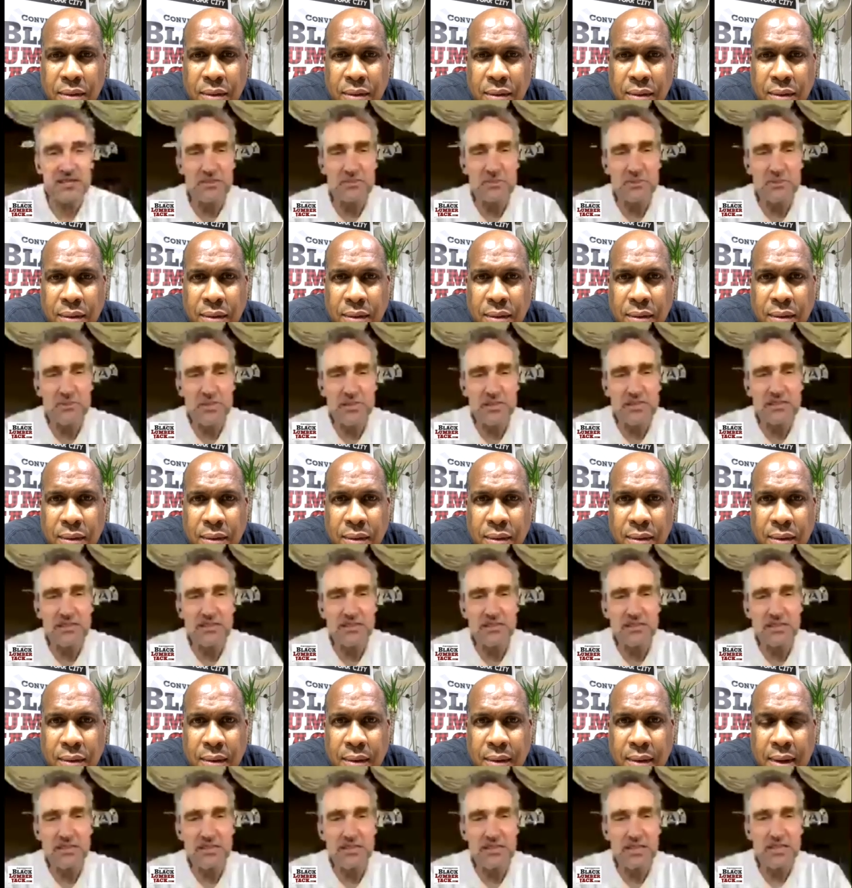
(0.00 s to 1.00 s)

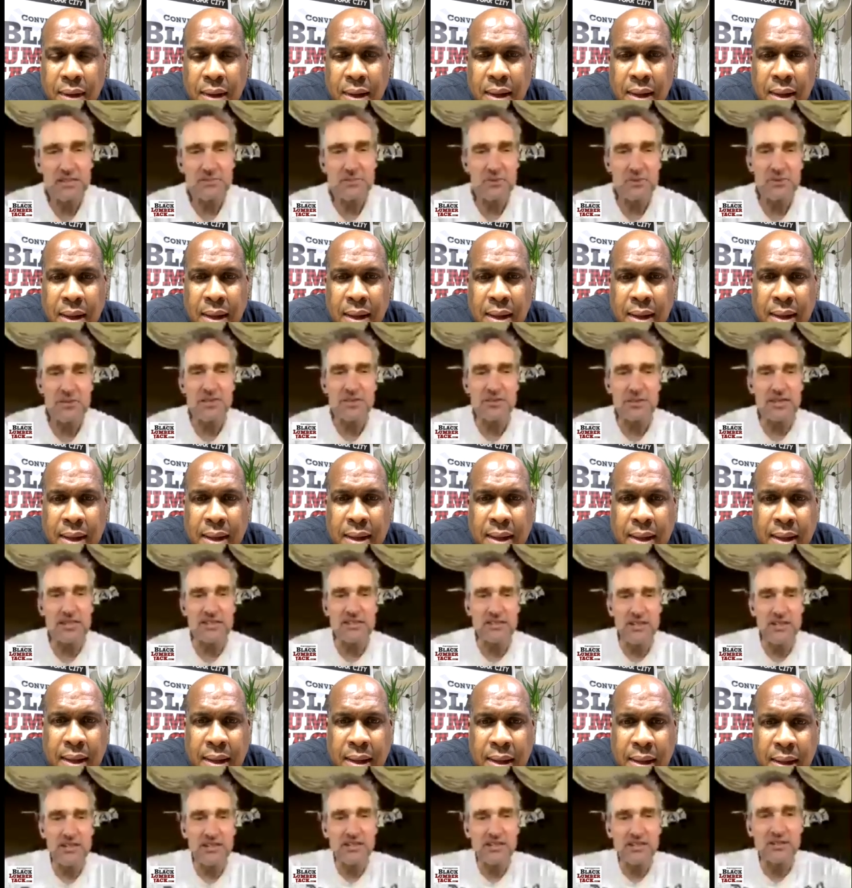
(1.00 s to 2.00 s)
Speaker 1: It's a really great
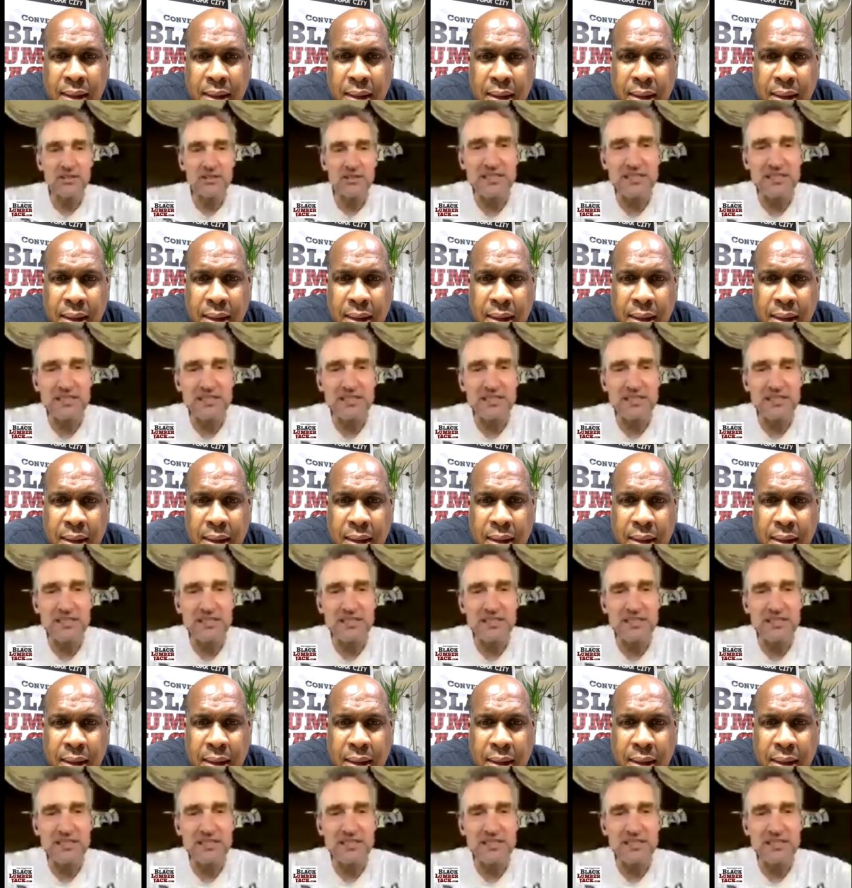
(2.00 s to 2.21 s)
talking to you.